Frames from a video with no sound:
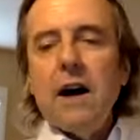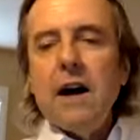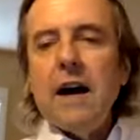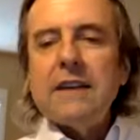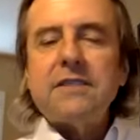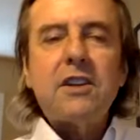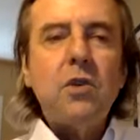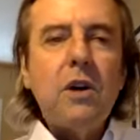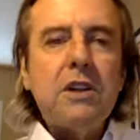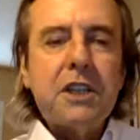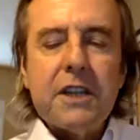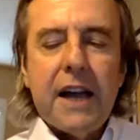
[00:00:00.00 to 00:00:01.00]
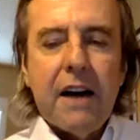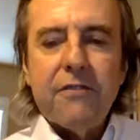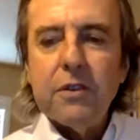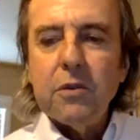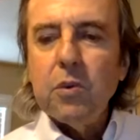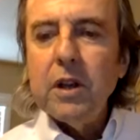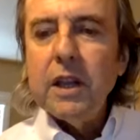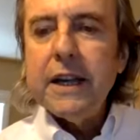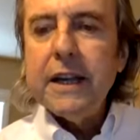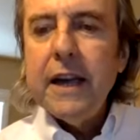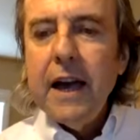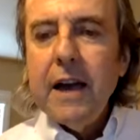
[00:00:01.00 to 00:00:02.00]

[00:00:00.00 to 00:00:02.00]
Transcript: ask a question now for Willy.